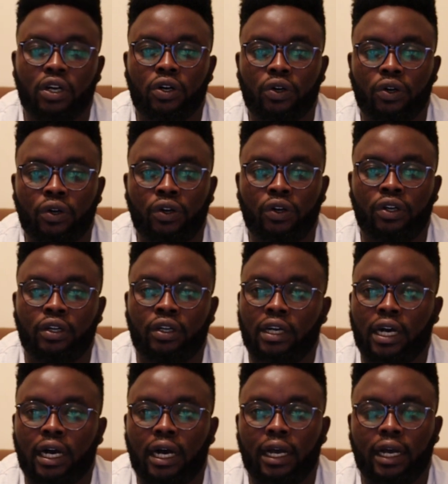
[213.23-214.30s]
or
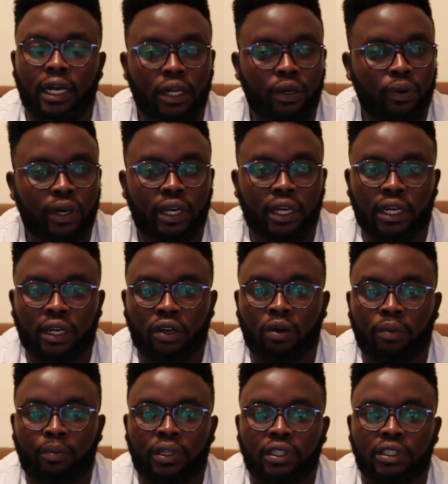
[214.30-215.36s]
anywhere in an
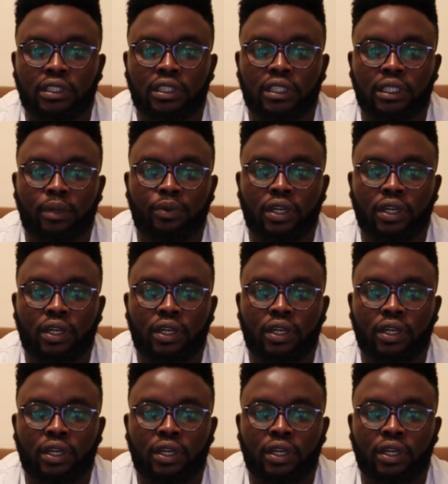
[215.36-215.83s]
open setup,